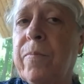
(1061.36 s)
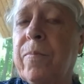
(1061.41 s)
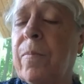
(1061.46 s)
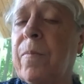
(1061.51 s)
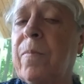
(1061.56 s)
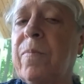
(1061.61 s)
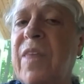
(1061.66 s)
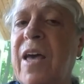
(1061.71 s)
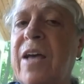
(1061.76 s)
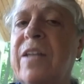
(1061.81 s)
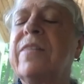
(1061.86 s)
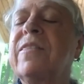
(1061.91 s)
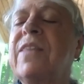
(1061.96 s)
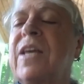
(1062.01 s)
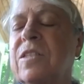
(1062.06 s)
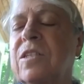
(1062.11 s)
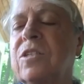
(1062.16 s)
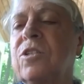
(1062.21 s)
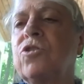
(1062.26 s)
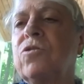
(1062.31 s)

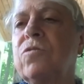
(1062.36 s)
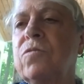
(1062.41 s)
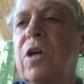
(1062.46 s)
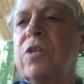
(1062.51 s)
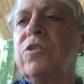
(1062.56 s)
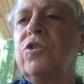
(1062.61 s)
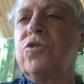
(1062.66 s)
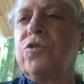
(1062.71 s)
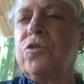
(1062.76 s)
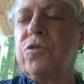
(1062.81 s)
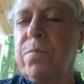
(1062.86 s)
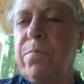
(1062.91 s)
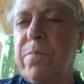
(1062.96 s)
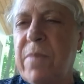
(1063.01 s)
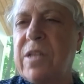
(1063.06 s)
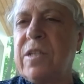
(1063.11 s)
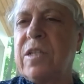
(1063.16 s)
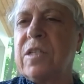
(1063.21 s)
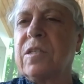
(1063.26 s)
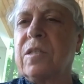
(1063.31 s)
That's a
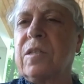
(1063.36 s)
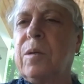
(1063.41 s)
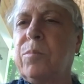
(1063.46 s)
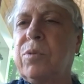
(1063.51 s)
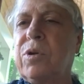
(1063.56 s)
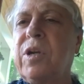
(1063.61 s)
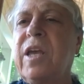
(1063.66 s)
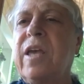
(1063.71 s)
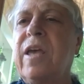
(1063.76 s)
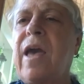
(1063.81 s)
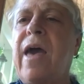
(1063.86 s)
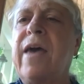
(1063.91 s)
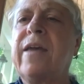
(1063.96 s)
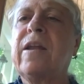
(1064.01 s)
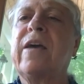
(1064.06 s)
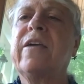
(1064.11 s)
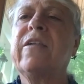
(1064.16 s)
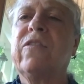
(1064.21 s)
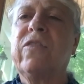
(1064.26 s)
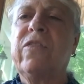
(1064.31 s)
tremendous liberty. And
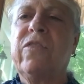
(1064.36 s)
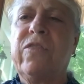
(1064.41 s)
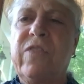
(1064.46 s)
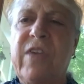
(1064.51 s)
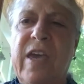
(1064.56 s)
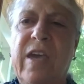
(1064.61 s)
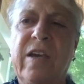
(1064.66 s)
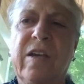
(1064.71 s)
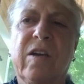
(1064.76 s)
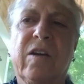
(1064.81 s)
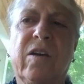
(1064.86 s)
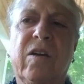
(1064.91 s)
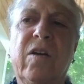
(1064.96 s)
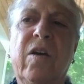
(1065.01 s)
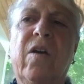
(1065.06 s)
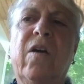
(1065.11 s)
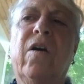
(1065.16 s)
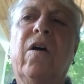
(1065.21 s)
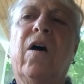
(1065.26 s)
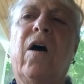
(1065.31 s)
I think
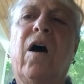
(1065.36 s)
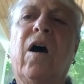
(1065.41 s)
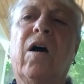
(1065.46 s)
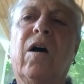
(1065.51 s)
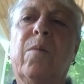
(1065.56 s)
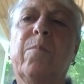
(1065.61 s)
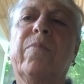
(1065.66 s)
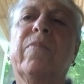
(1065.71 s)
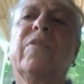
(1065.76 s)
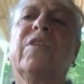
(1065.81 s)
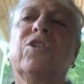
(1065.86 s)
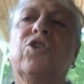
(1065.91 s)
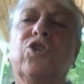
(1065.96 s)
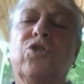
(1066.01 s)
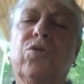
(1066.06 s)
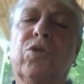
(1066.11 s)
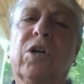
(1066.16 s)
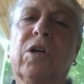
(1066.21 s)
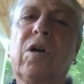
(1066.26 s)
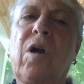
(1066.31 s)
the
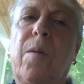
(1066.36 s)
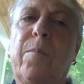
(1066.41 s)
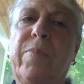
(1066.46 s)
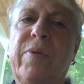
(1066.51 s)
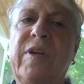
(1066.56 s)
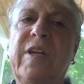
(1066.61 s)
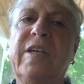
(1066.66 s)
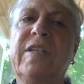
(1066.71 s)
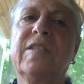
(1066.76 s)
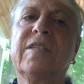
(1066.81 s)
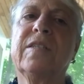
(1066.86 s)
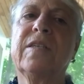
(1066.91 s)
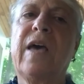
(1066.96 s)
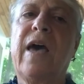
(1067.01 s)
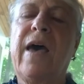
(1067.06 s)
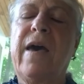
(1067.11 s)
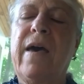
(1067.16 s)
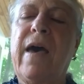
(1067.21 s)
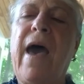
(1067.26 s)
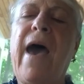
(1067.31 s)
tour companies
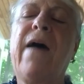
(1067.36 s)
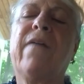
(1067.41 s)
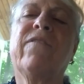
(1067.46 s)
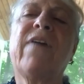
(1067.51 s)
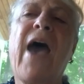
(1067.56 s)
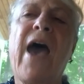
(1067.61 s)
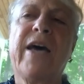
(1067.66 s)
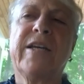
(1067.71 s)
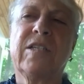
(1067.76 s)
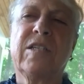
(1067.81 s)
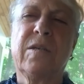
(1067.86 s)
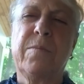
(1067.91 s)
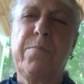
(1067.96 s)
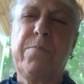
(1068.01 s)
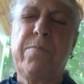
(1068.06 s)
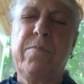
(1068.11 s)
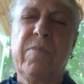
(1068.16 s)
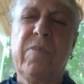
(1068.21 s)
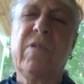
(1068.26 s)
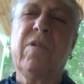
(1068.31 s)
have had to,
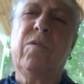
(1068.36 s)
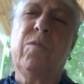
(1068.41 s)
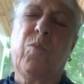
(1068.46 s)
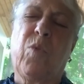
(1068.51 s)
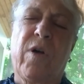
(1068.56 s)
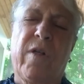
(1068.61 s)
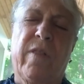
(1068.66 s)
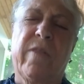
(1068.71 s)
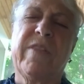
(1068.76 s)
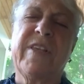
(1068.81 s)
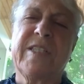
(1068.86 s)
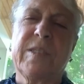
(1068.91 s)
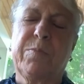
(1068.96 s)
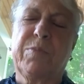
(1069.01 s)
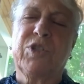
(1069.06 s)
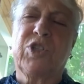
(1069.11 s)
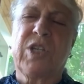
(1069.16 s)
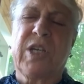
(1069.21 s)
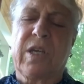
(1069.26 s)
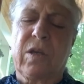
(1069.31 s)
well, this
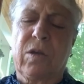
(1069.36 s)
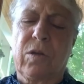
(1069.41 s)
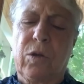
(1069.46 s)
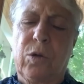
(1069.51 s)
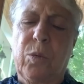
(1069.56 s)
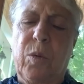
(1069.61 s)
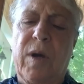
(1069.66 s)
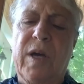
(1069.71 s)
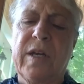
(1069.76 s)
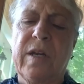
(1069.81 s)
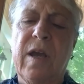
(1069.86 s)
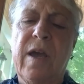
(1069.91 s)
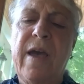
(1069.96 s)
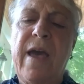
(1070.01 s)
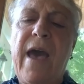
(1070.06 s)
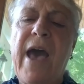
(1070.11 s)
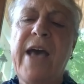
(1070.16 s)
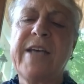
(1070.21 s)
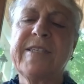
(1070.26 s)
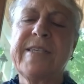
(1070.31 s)
particular one
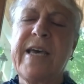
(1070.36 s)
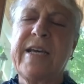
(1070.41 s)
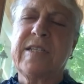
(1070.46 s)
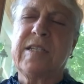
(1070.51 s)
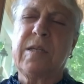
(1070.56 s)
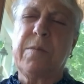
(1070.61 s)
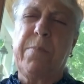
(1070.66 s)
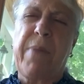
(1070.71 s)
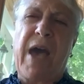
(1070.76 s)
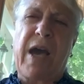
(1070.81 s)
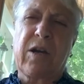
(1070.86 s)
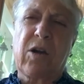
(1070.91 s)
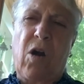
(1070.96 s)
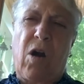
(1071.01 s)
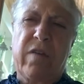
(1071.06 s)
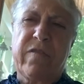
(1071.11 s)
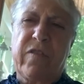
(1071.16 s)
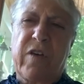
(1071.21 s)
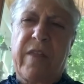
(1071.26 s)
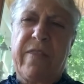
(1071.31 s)
has had to back
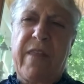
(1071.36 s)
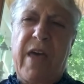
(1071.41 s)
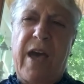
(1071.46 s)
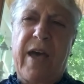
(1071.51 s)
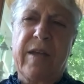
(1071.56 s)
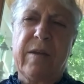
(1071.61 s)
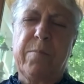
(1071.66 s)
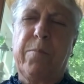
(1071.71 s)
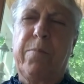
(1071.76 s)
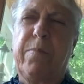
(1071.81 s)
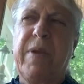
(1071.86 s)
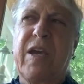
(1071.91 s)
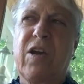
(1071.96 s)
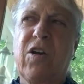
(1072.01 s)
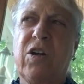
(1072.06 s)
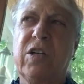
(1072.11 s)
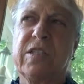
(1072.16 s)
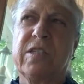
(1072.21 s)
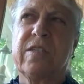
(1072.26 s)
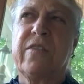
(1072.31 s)
off on that,
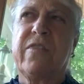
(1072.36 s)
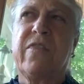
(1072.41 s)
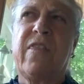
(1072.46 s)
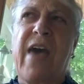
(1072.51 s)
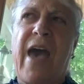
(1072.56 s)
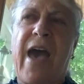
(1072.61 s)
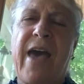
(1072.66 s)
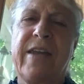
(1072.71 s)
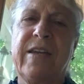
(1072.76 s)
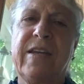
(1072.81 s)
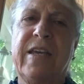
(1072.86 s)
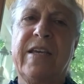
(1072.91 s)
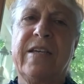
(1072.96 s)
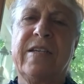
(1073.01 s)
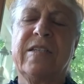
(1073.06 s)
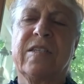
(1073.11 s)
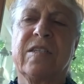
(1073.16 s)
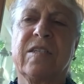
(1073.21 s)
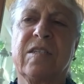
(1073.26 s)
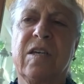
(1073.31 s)
because that
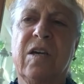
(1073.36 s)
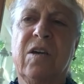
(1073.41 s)
is,